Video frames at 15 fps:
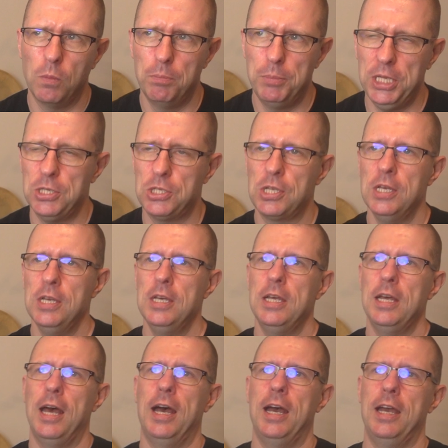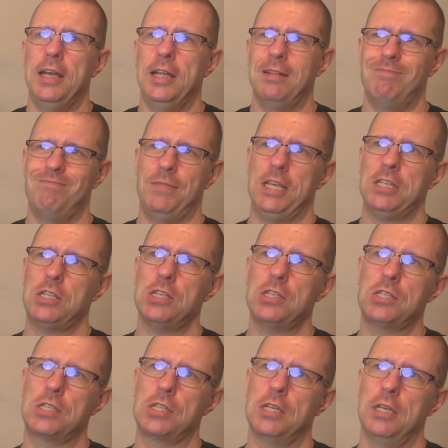Beats. It
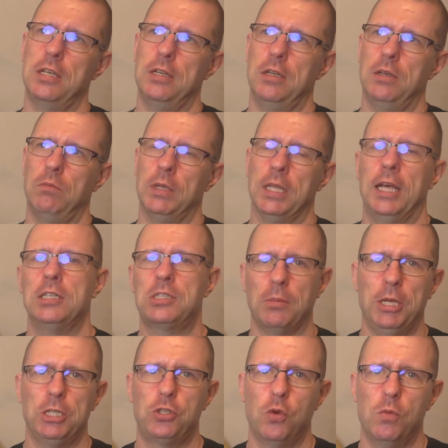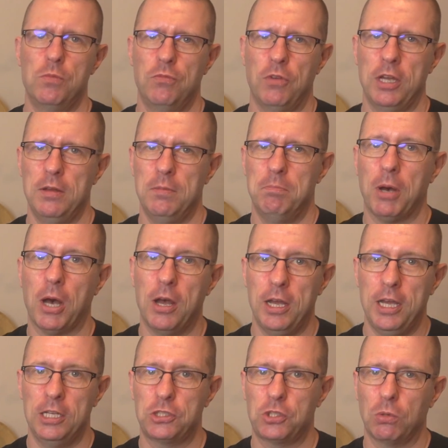is a metronome, right? But
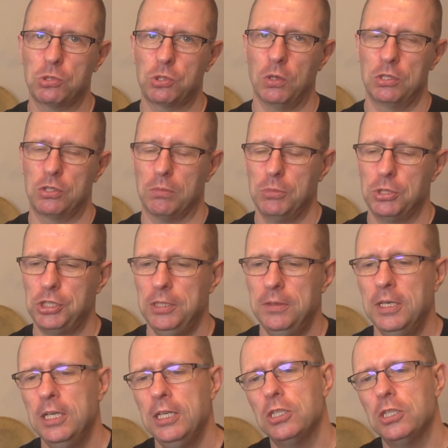it's also a drum machine.